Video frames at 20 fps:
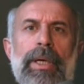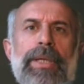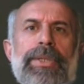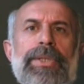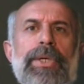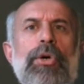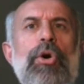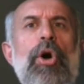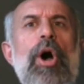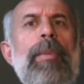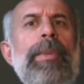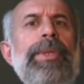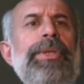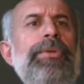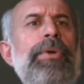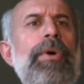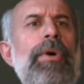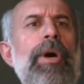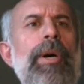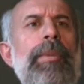is a common
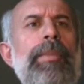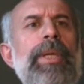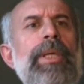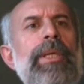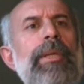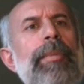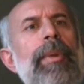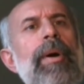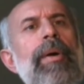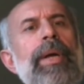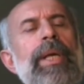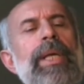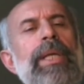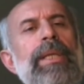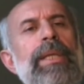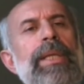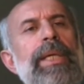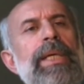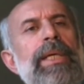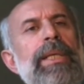term in
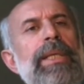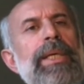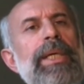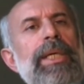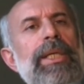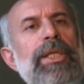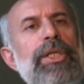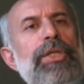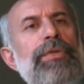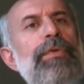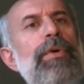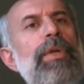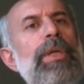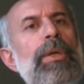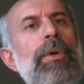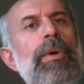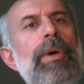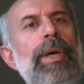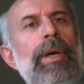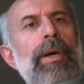American legal English for
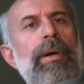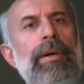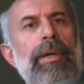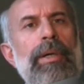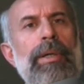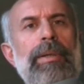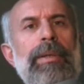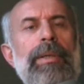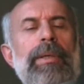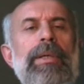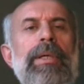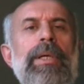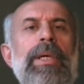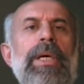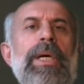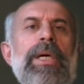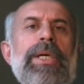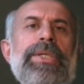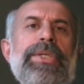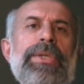lawyer.
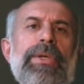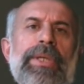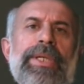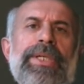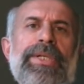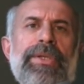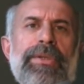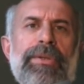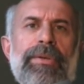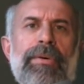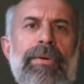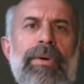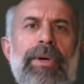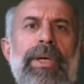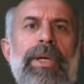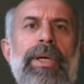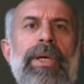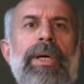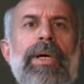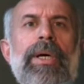
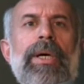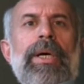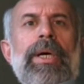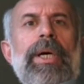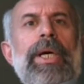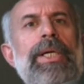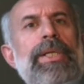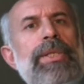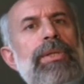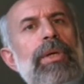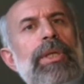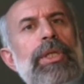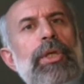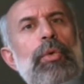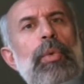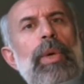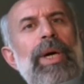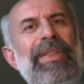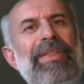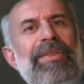Solicitor is not
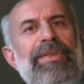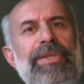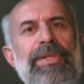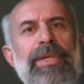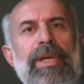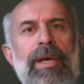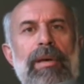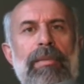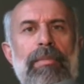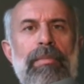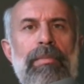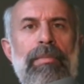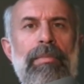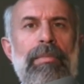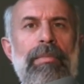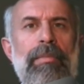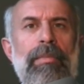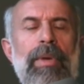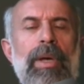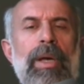quite the same.
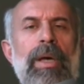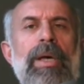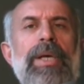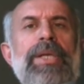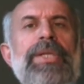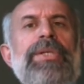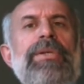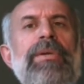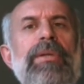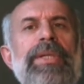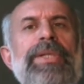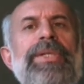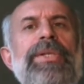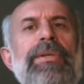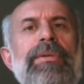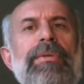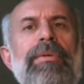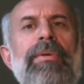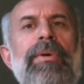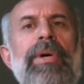
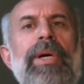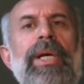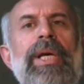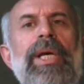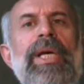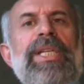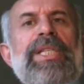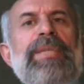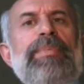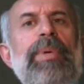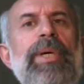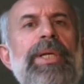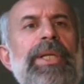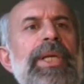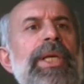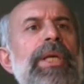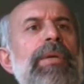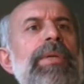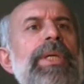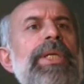Solicitor is
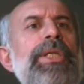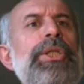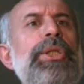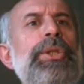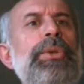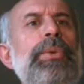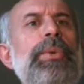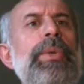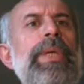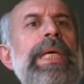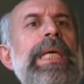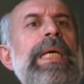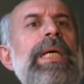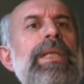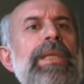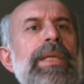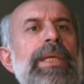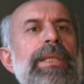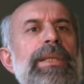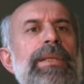particular to
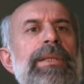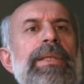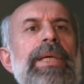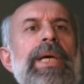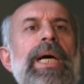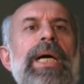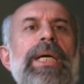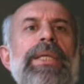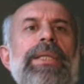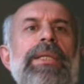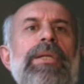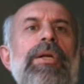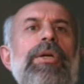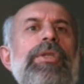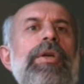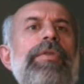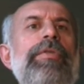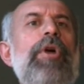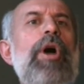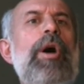England and a
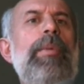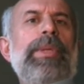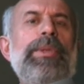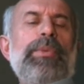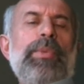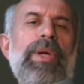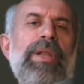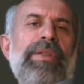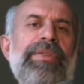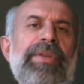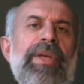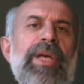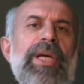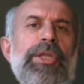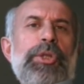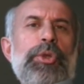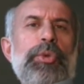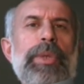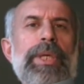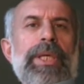lot of Commonwealth
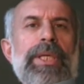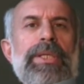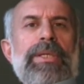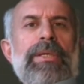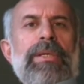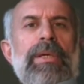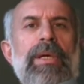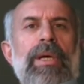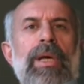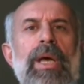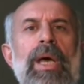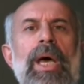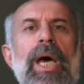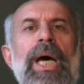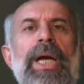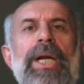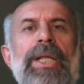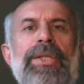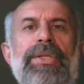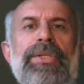countries,
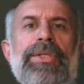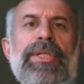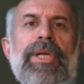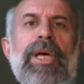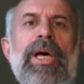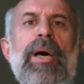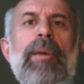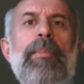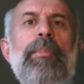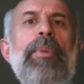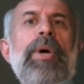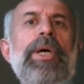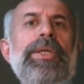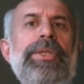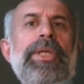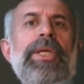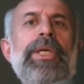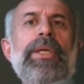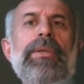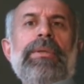and it's a
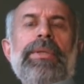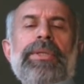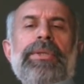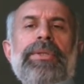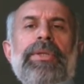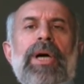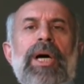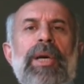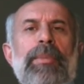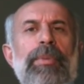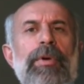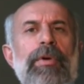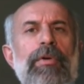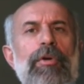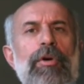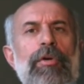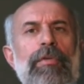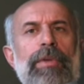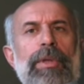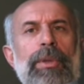particular type
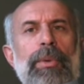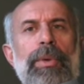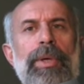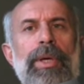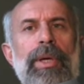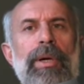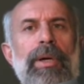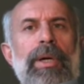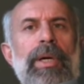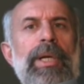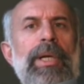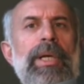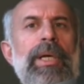of lawyer.